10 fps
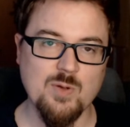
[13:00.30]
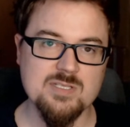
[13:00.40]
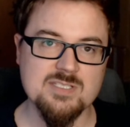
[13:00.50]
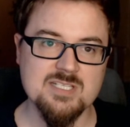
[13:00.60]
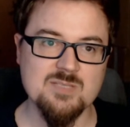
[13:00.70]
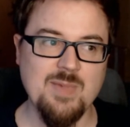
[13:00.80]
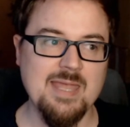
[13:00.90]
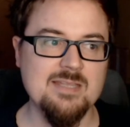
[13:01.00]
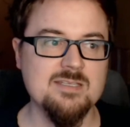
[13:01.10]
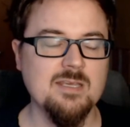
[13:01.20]
to
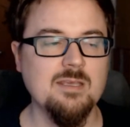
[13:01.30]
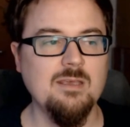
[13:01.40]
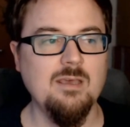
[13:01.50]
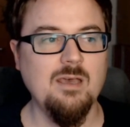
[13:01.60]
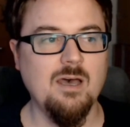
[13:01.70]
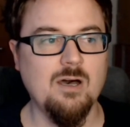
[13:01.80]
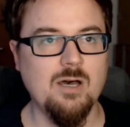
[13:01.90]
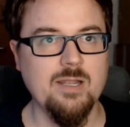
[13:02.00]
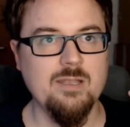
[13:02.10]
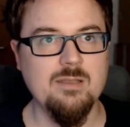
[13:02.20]
spend
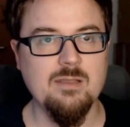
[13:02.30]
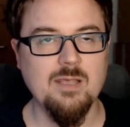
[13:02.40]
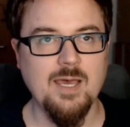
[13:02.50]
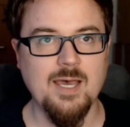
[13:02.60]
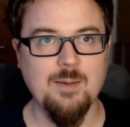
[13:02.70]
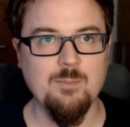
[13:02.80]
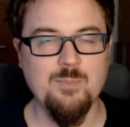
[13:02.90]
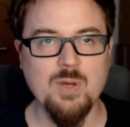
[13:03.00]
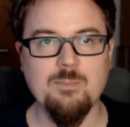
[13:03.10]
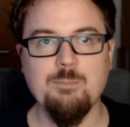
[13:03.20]
on
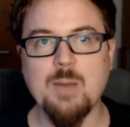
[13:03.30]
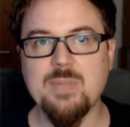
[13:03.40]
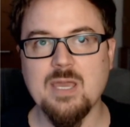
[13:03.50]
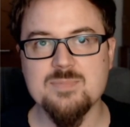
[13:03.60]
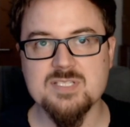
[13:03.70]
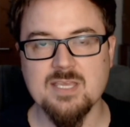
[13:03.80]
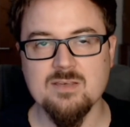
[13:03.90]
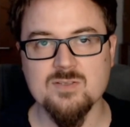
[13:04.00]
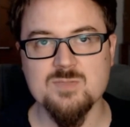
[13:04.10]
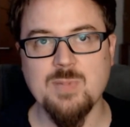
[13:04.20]
bumping up
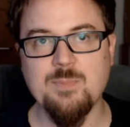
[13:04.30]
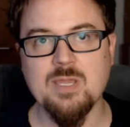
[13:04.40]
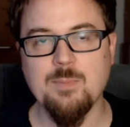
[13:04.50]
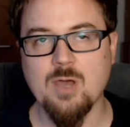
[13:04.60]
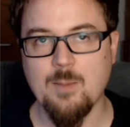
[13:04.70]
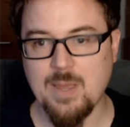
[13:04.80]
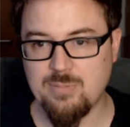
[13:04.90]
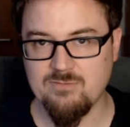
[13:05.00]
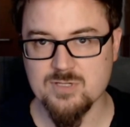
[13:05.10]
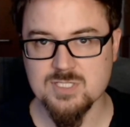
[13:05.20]
skills, bumping up combat
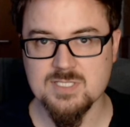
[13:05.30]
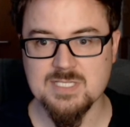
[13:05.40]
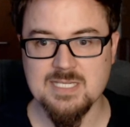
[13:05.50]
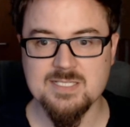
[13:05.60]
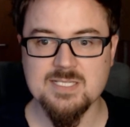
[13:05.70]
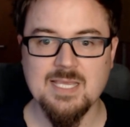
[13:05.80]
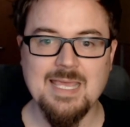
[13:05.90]
proficiencies.